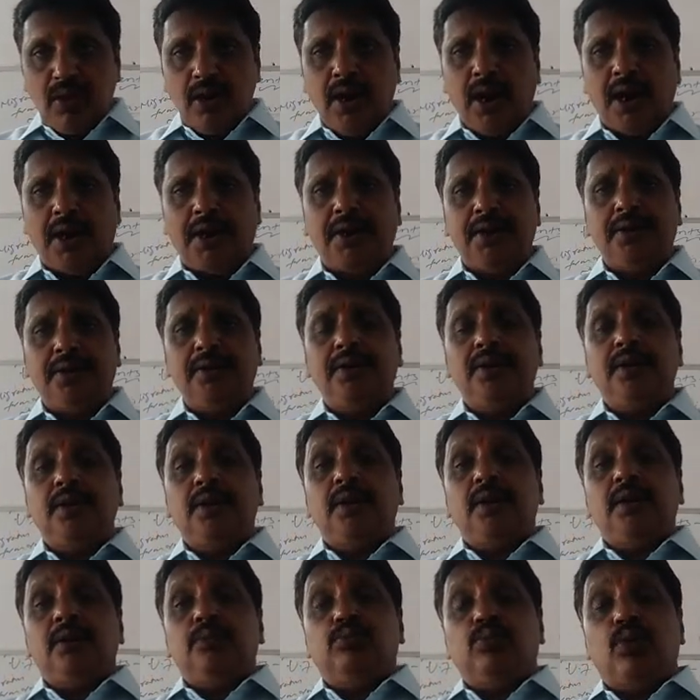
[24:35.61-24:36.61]

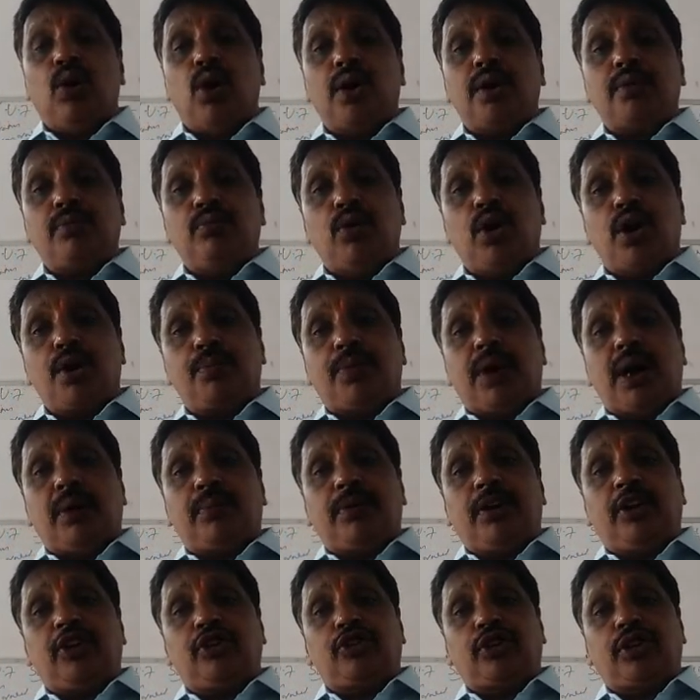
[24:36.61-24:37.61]
And more
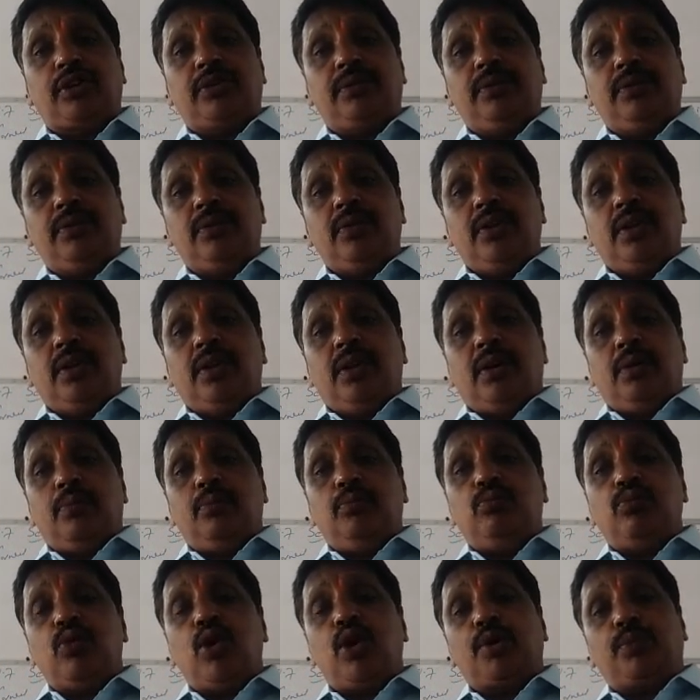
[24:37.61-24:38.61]
population,
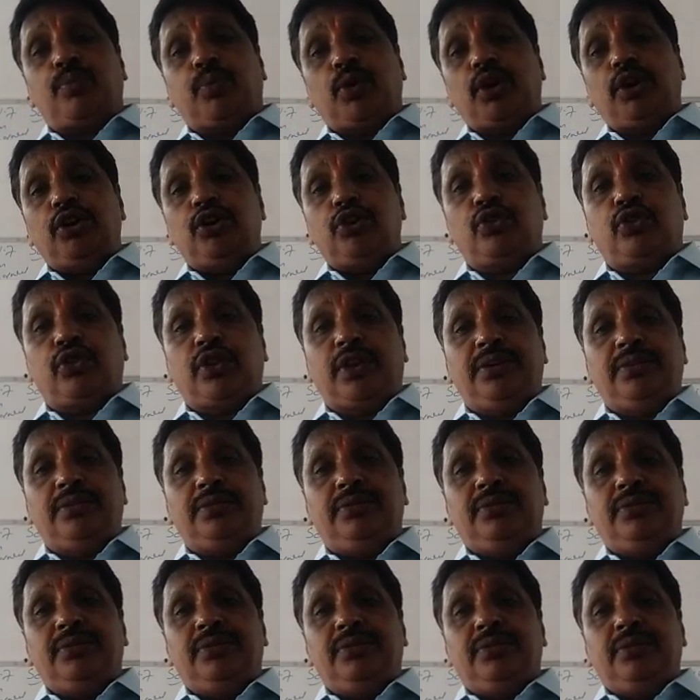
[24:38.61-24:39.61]
more
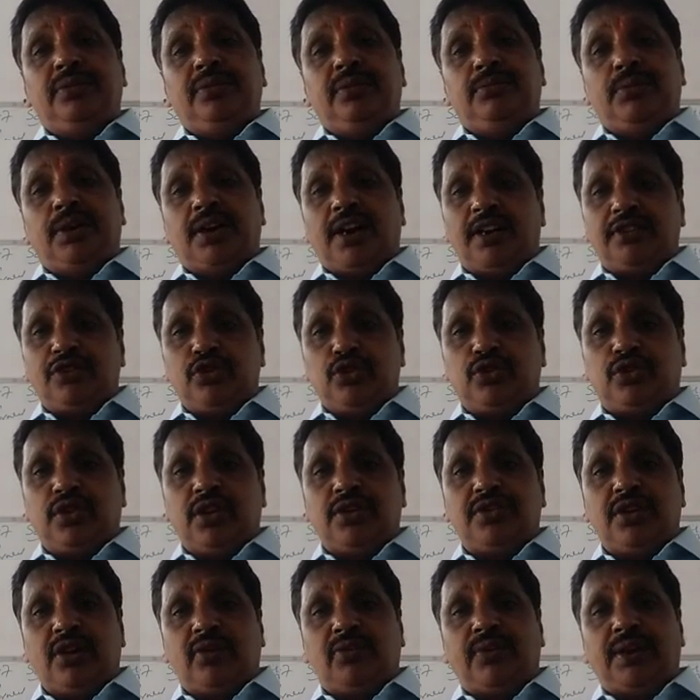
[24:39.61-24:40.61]
pollution, because
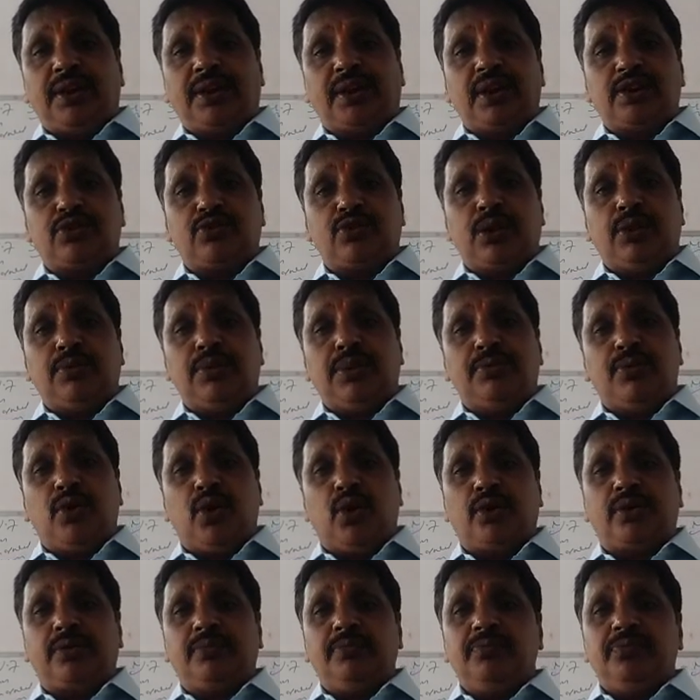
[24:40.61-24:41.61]
usage of vehicles will be
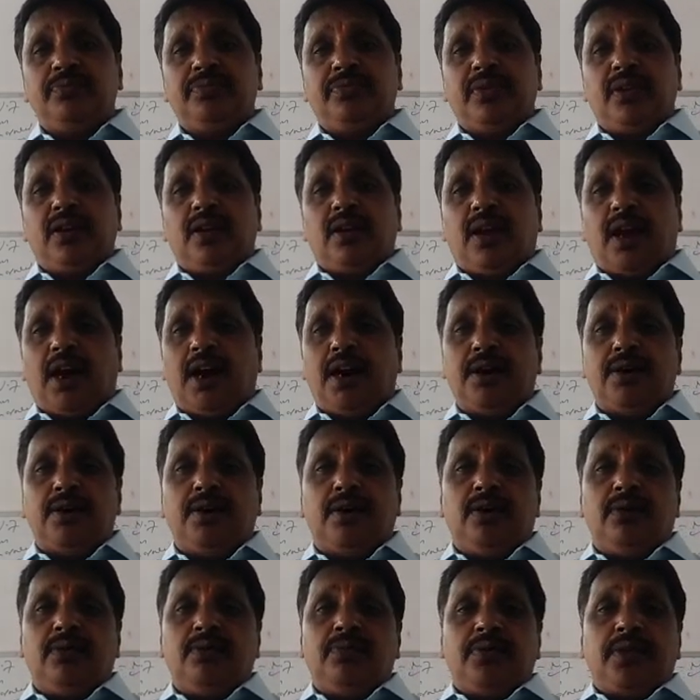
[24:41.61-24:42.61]
more, and
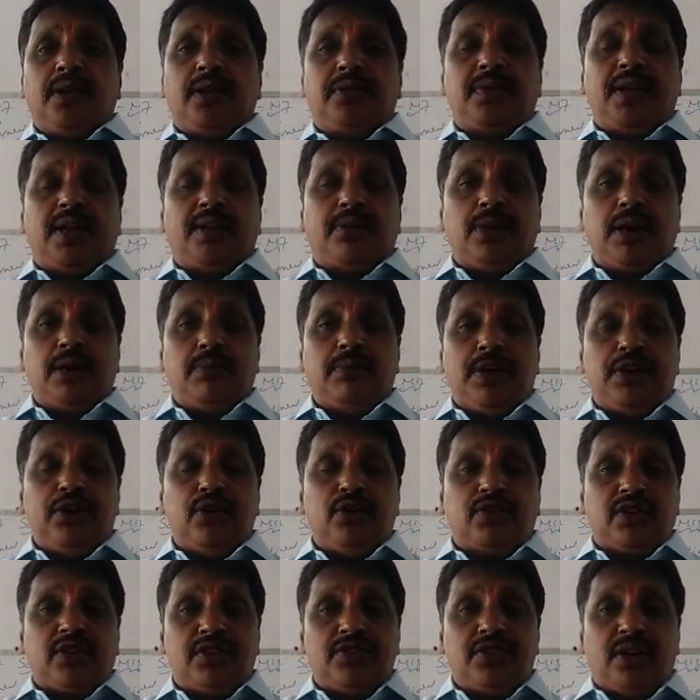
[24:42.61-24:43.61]
there will be
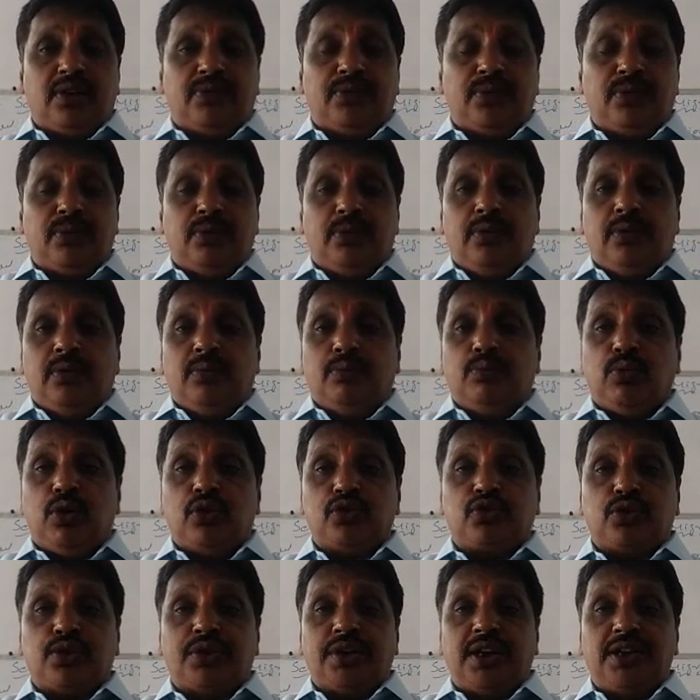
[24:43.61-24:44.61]
usage of
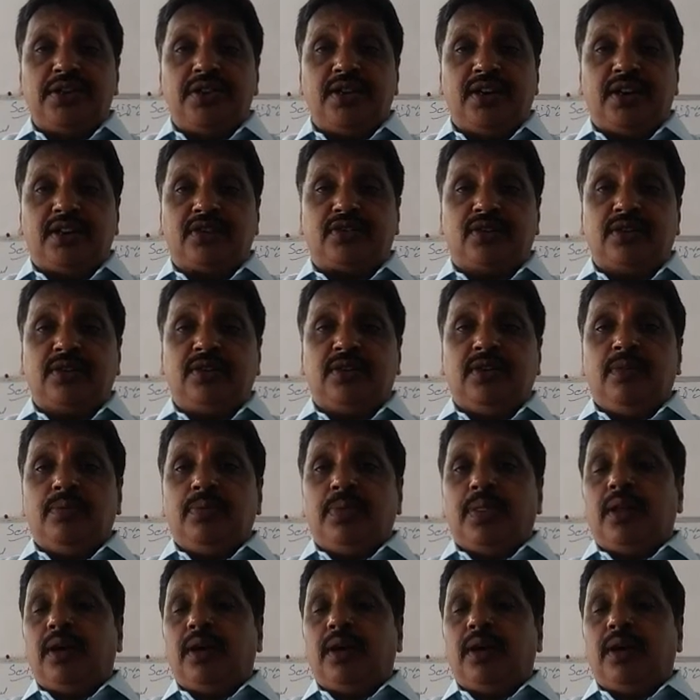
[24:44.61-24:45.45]
most dangerous